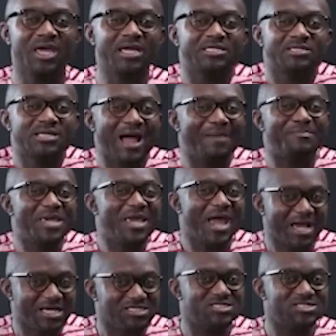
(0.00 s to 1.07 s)
it
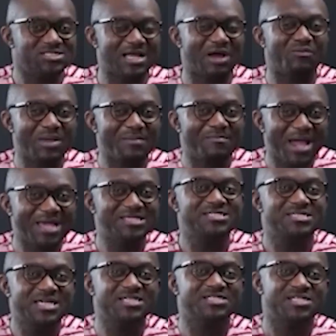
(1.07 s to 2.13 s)
appears that we might
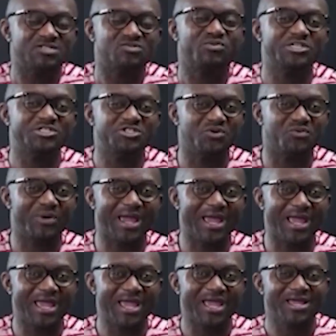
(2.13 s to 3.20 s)
see a situation
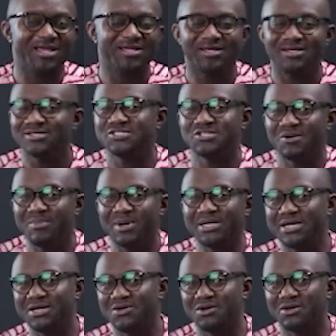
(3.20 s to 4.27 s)
where
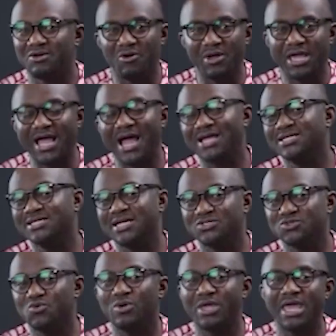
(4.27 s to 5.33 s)
somebody or a
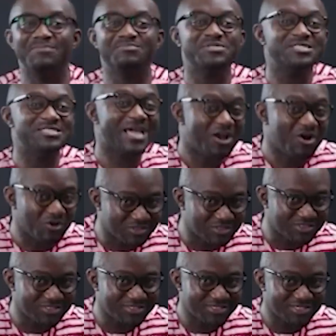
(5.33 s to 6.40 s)
candidate who came second,
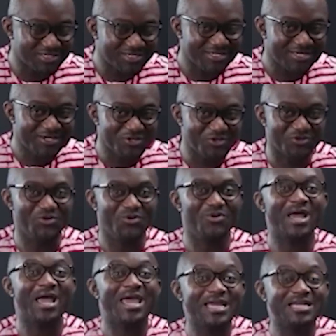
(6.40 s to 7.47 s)

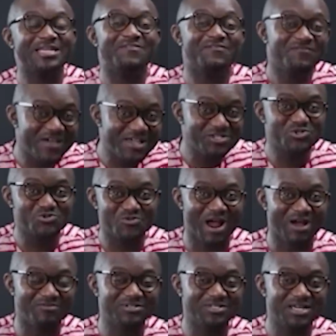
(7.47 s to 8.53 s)
in the first
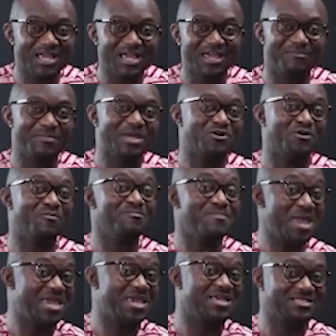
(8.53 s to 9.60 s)
round may not
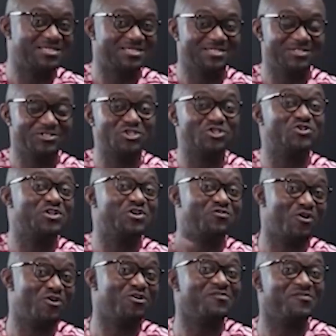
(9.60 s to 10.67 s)
make it to the
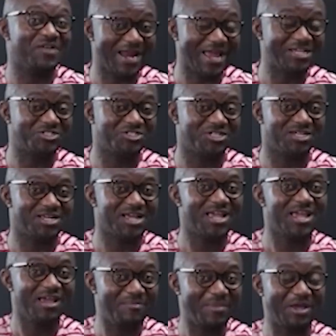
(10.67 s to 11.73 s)
runoff election
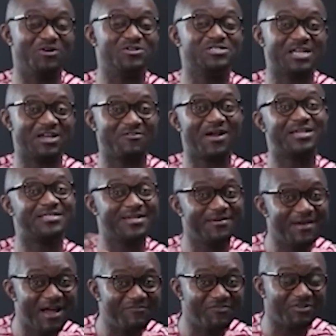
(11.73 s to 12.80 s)
because the
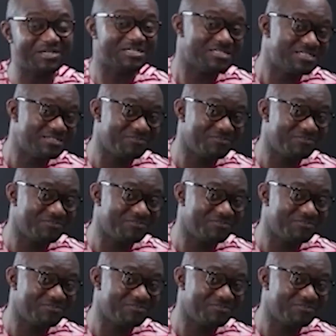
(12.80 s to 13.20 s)
criteria for the